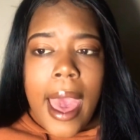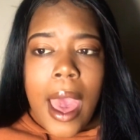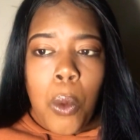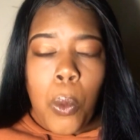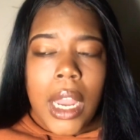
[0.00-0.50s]

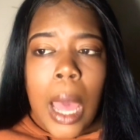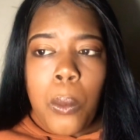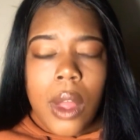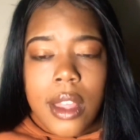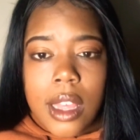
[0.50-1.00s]
when I'm
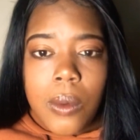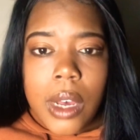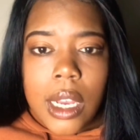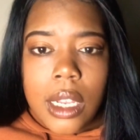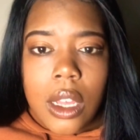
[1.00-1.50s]
with
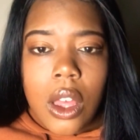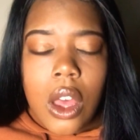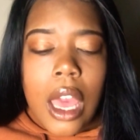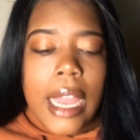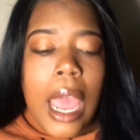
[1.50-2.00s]
someone
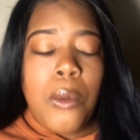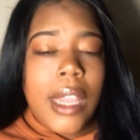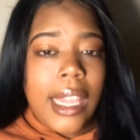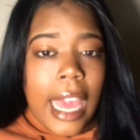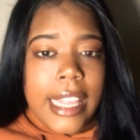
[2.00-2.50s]
and I really
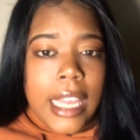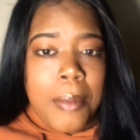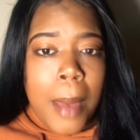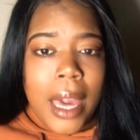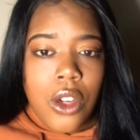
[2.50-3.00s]
like them,
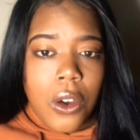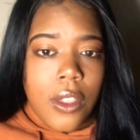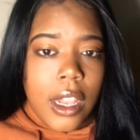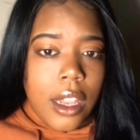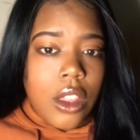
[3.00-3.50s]
I make sure
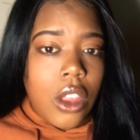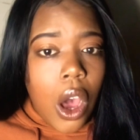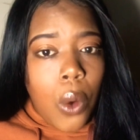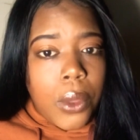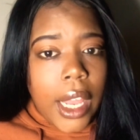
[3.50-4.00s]
that it's
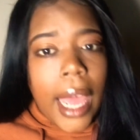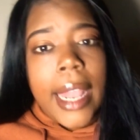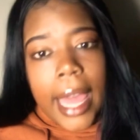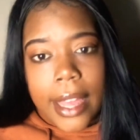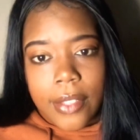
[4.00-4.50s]
known that I
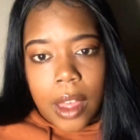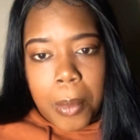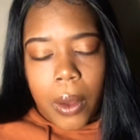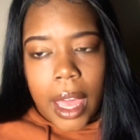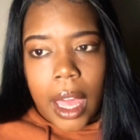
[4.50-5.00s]
like them,
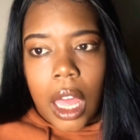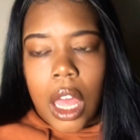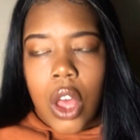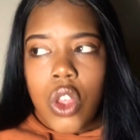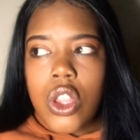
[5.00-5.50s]
okay?
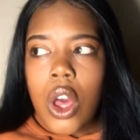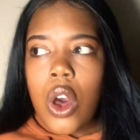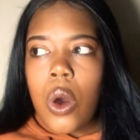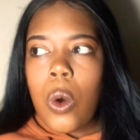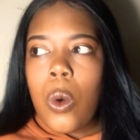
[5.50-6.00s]

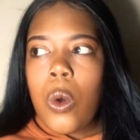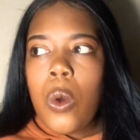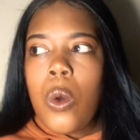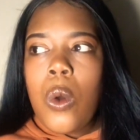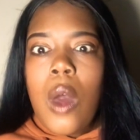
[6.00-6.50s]
So
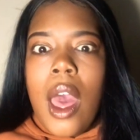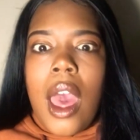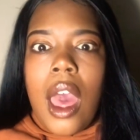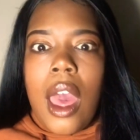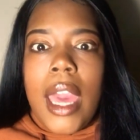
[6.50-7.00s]

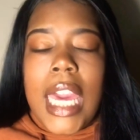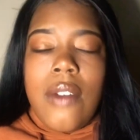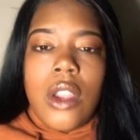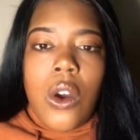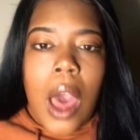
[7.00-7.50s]

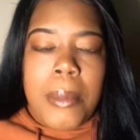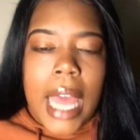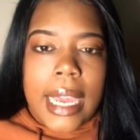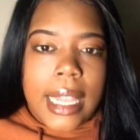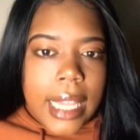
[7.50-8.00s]
even though I'm
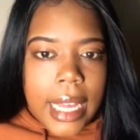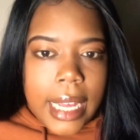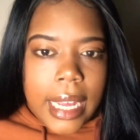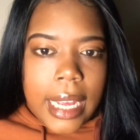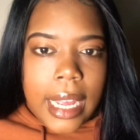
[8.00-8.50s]
not
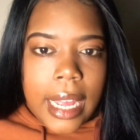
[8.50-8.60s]
clingy,